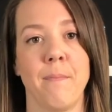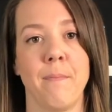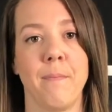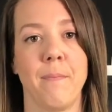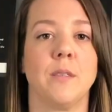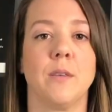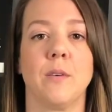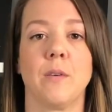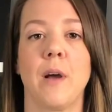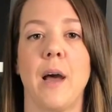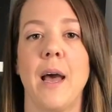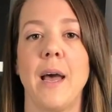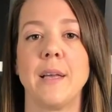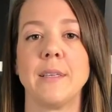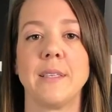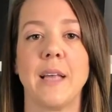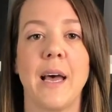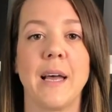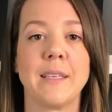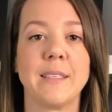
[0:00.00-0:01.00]
So guys,
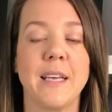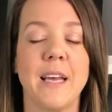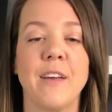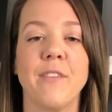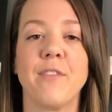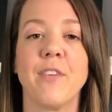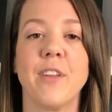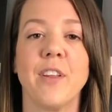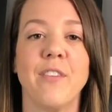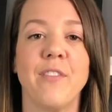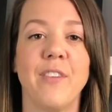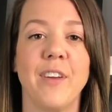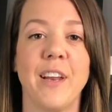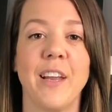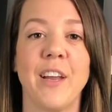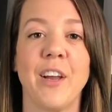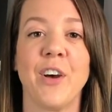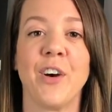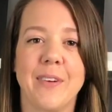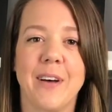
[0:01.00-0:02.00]
that's it for the
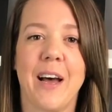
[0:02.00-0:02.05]
video.